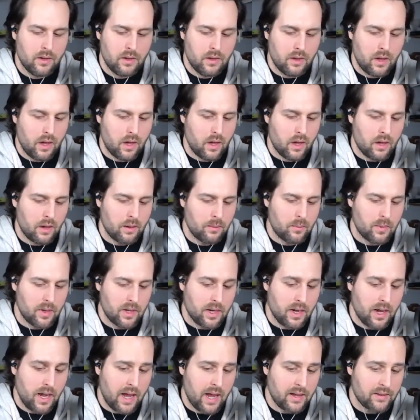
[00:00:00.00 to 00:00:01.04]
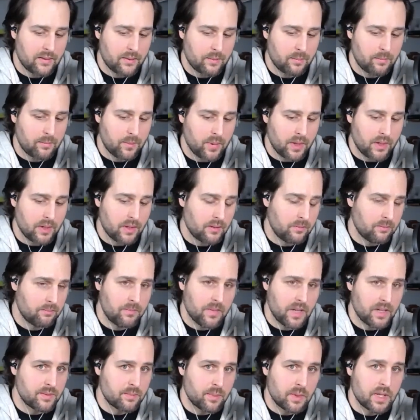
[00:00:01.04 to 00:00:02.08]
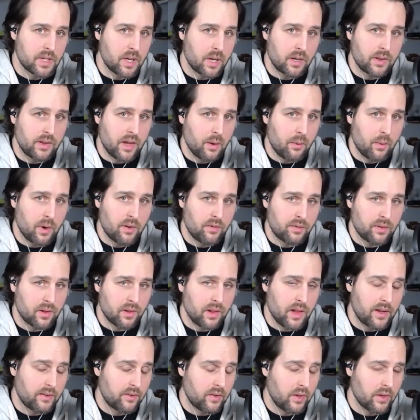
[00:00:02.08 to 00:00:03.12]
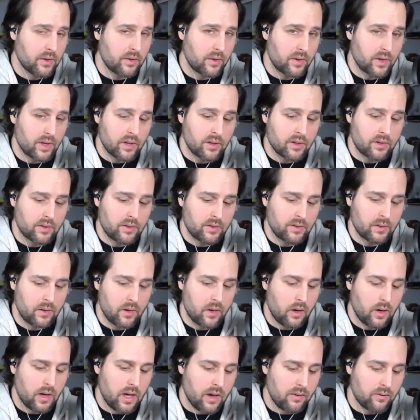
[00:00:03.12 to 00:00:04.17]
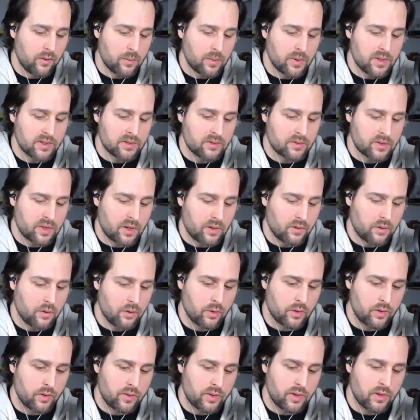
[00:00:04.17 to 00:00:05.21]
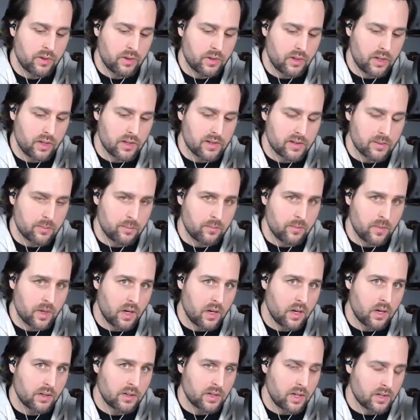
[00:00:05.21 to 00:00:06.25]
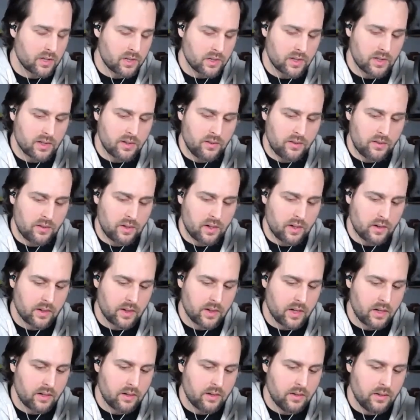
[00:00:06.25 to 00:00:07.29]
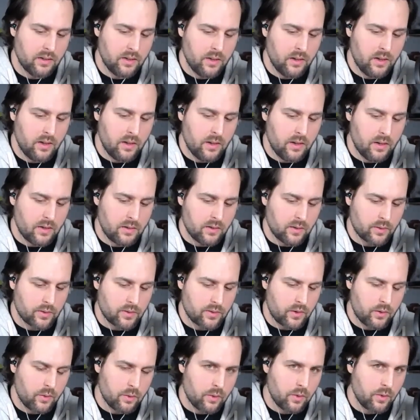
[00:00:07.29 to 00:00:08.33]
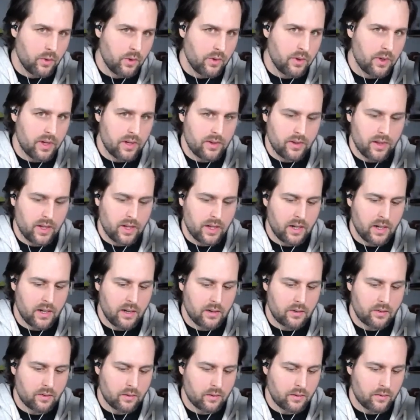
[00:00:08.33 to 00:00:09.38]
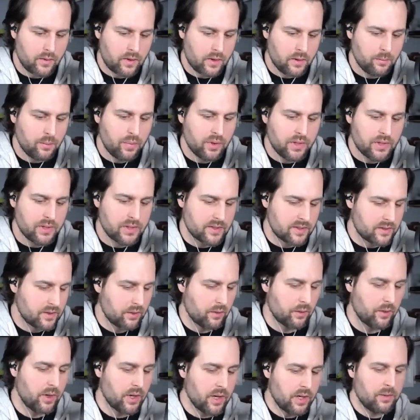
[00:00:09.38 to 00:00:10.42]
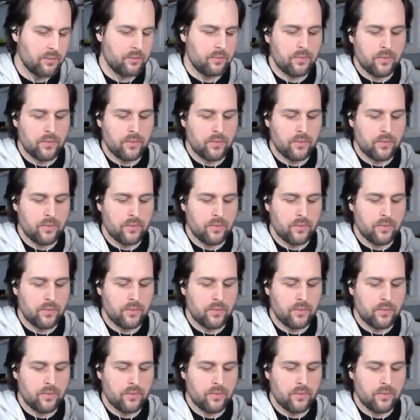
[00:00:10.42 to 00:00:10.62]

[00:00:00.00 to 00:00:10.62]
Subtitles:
and it's been done that way for the last 100 years. Every piece of shell Cordovan gets a touch of this on the end. So it's cool that they sort of complete the story